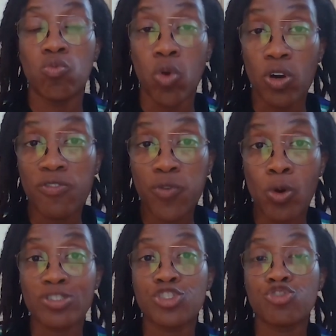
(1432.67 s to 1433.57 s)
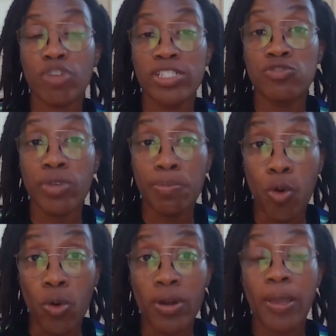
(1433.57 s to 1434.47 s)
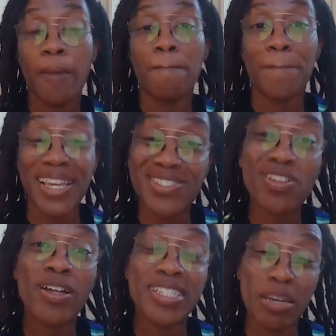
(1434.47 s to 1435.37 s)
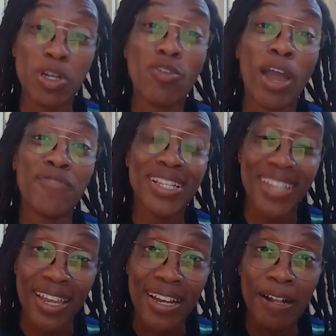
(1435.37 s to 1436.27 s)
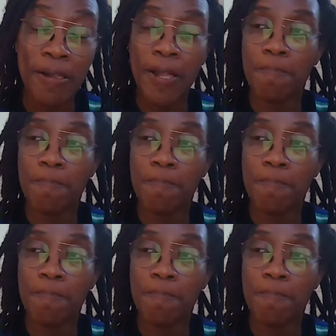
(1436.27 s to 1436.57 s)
workforce trends report based on demographic data.